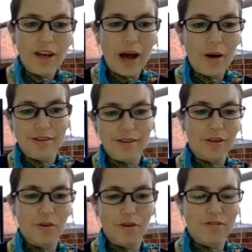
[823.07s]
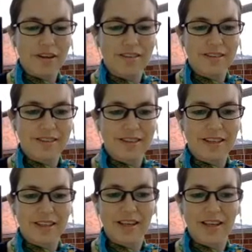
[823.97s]
How does that not affect
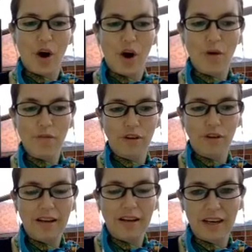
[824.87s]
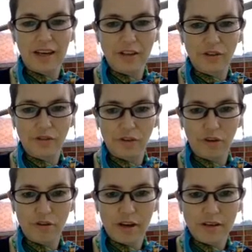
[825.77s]
the overall calculations for the
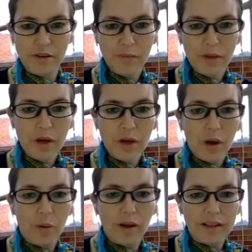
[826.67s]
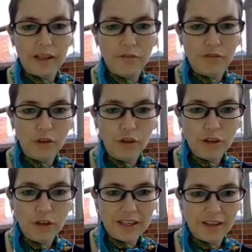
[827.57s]
grade? Well, if you
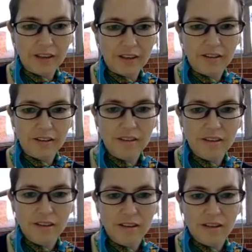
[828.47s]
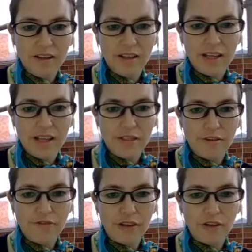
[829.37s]
look here, the
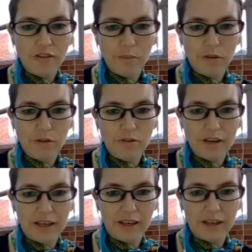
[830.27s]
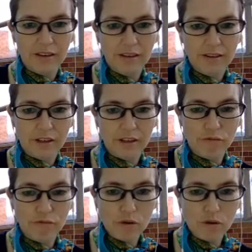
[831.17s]
Fellowship of the Ring, the
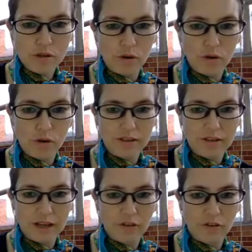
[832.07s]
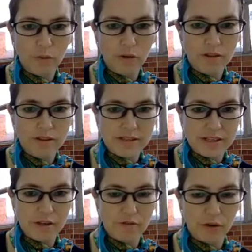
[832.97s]
raw score is actually worth a
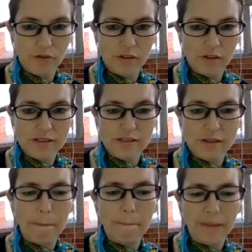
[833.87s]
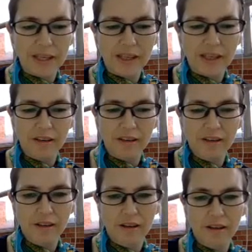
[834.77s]
0. So this is the mean,
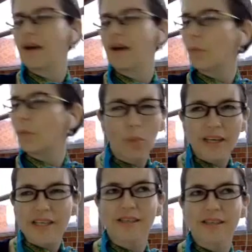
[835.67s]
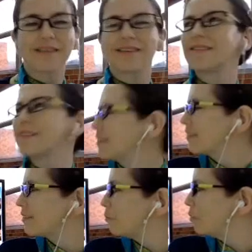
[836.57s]
the weighted, is it
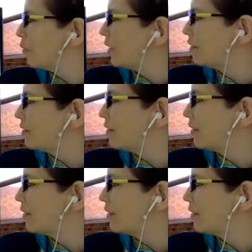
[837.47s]
simple weighted?